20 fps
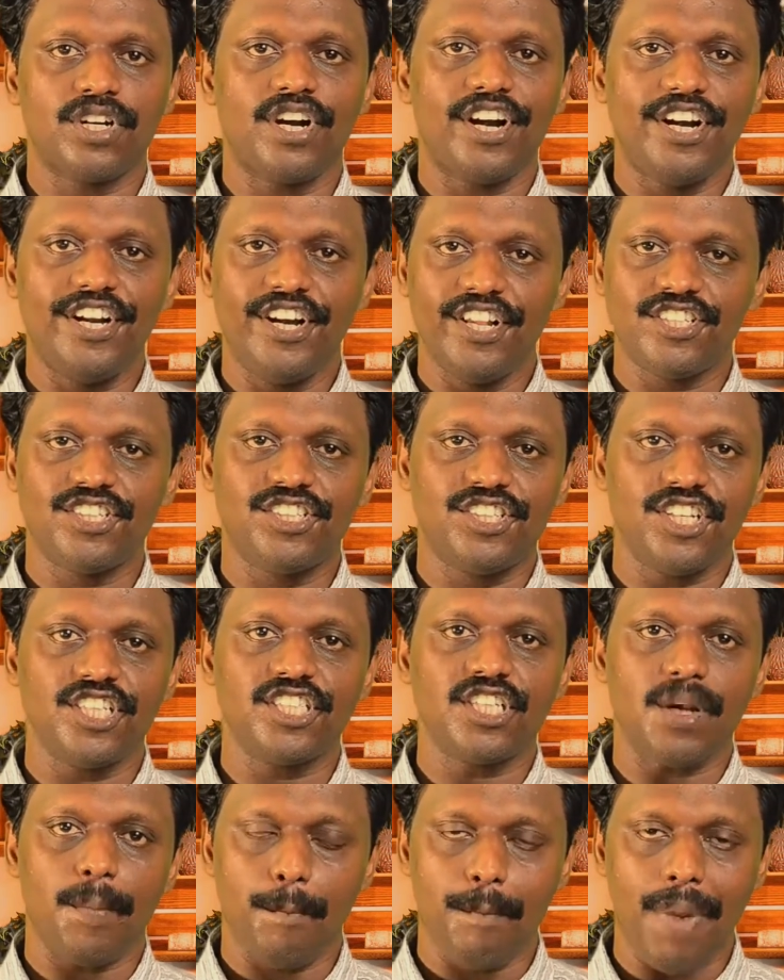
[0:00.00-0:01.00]

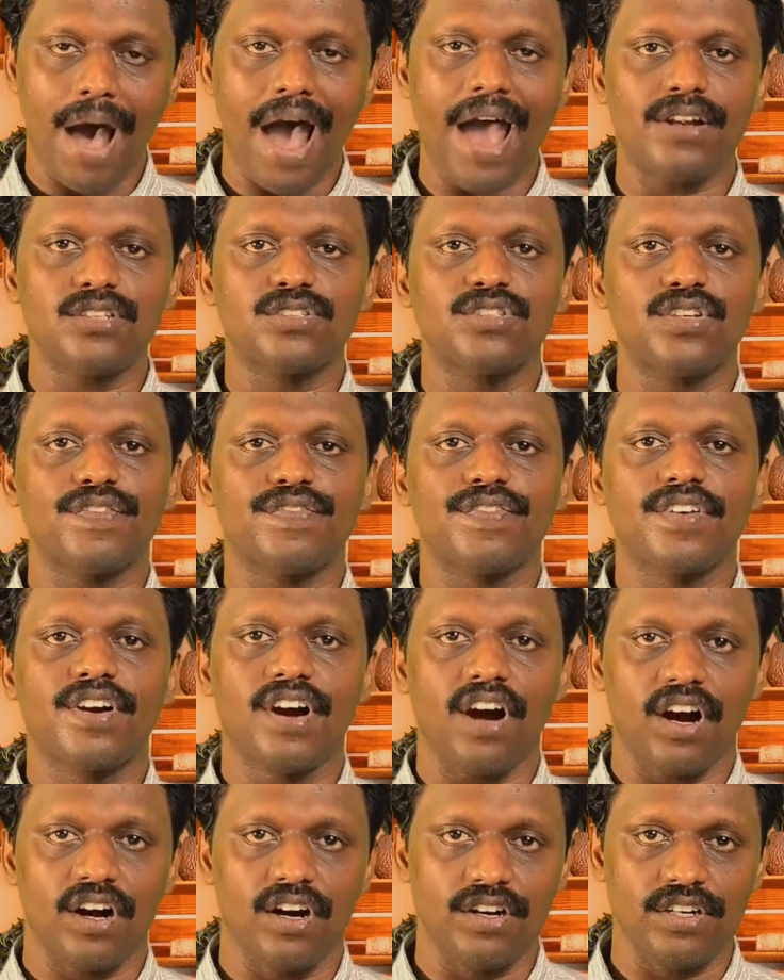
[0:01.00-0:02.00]
distinct bands of
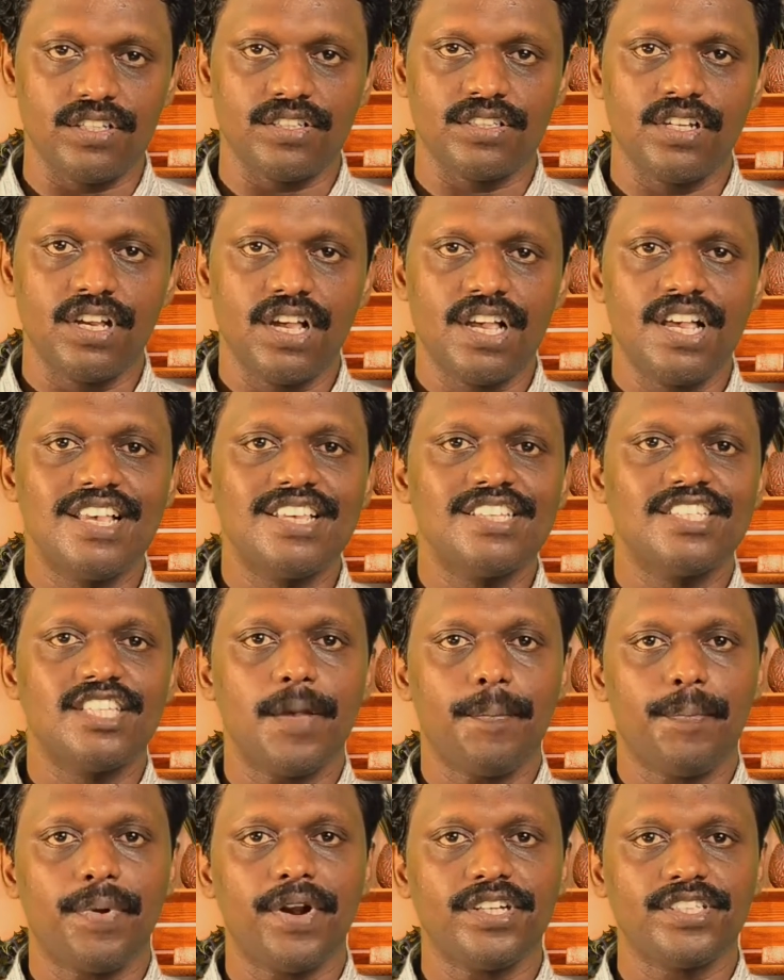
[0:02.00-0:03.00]
colors
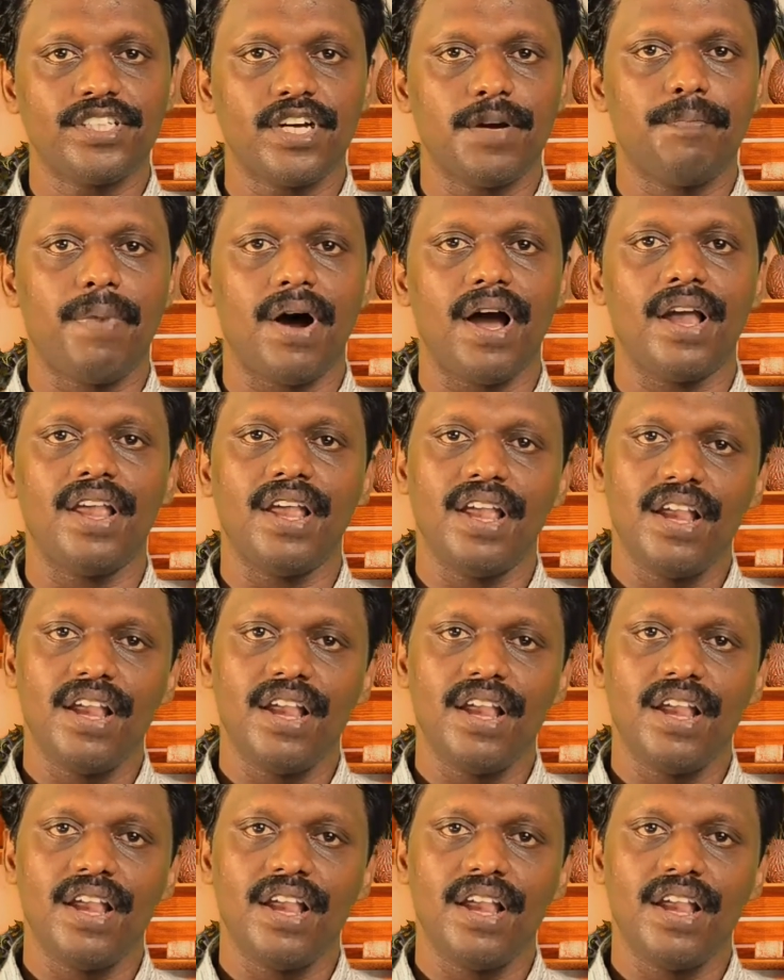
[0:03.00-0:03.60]
separated by